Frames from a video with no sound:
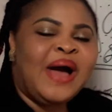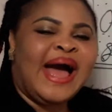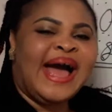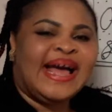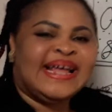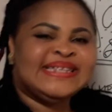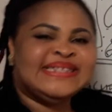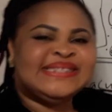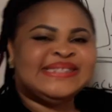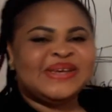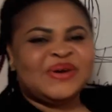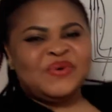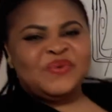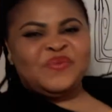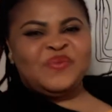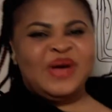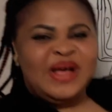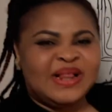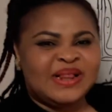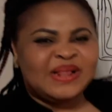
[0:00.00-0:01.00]
and
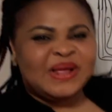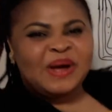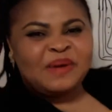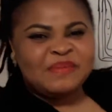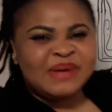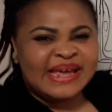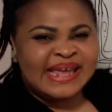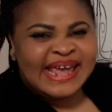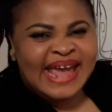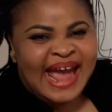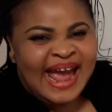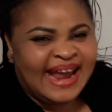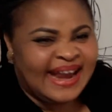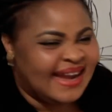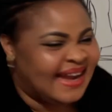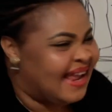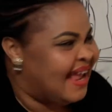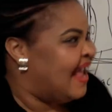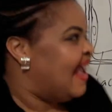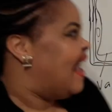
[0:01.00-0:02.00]
welcome
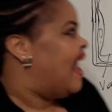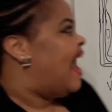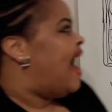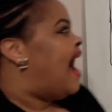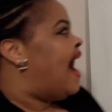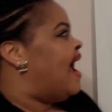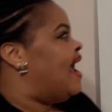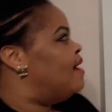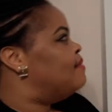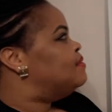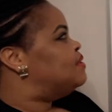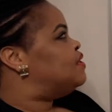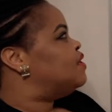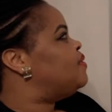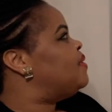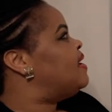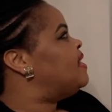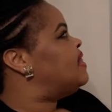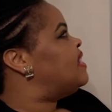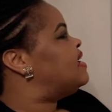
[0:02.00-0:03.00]
again. I am
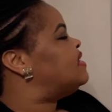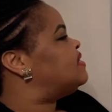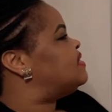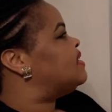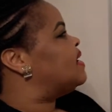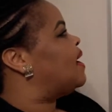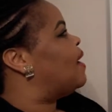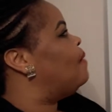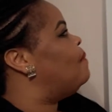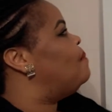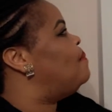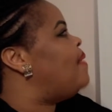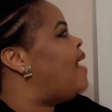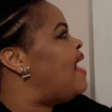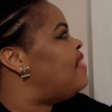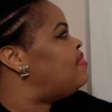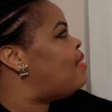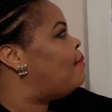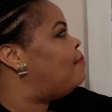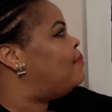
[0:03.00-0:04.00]
doing this to
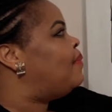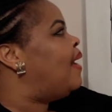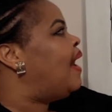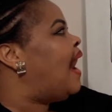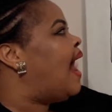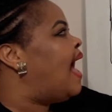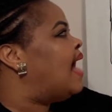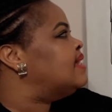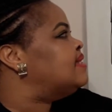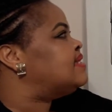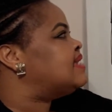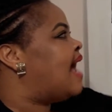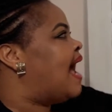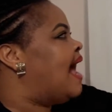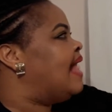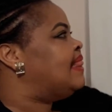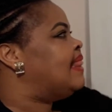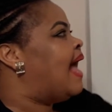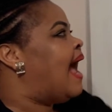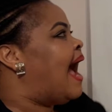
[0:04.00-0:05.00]
compare the plant
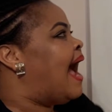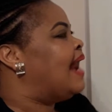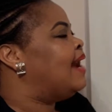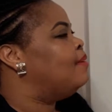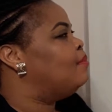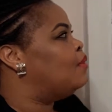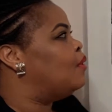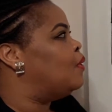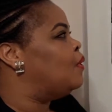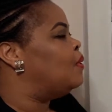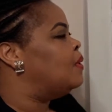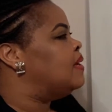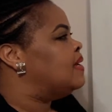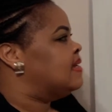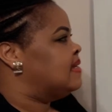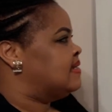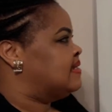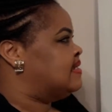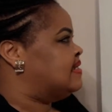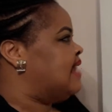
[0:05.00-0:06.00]
and the animal
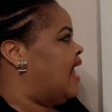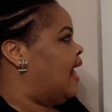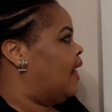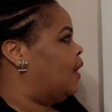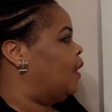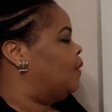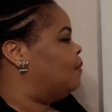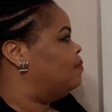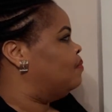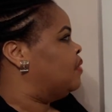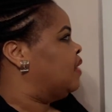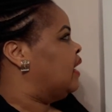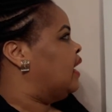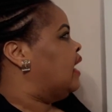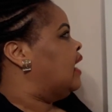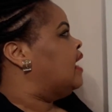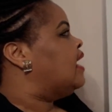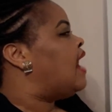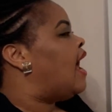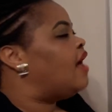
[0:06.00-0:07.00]
cell.
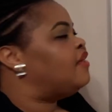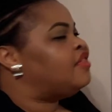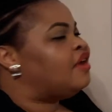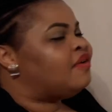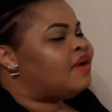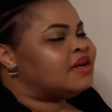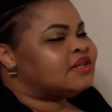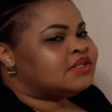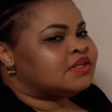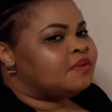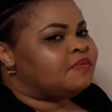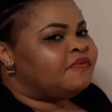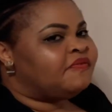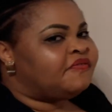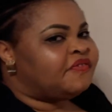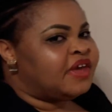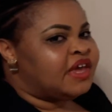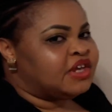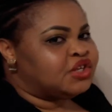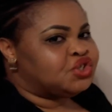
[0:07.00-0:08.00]
Now, there are some
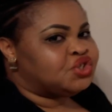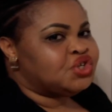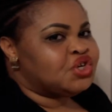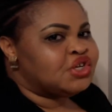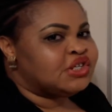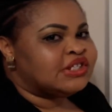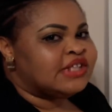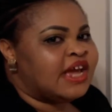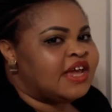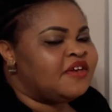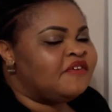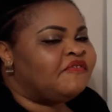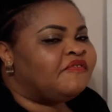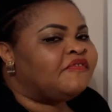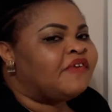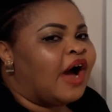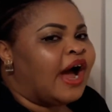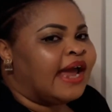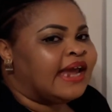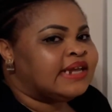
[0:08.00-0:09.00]
features that you
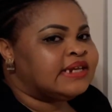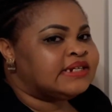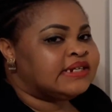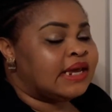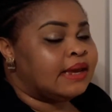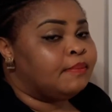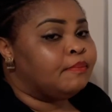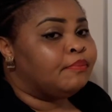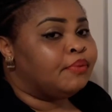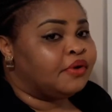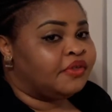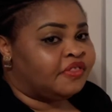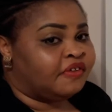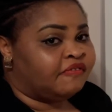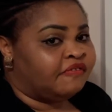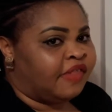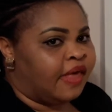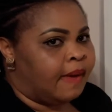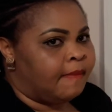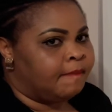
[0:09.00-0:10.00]
find in both
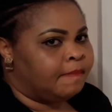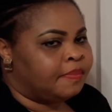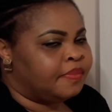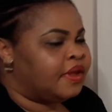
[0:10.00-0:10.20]
of them.